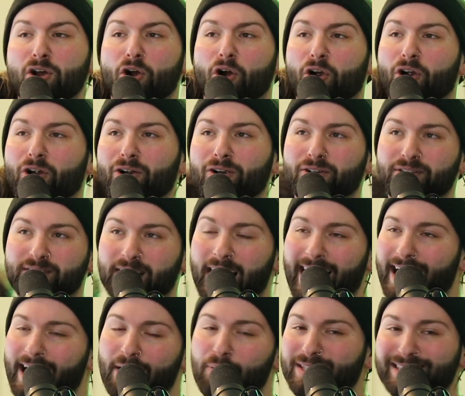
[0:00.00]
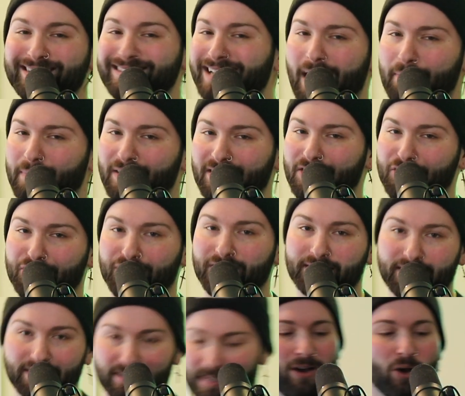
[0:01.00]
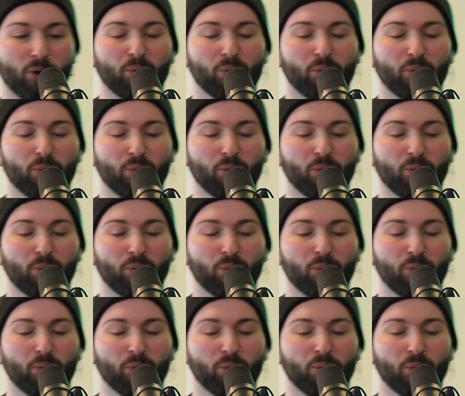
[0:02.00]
Hers, it was not malicious.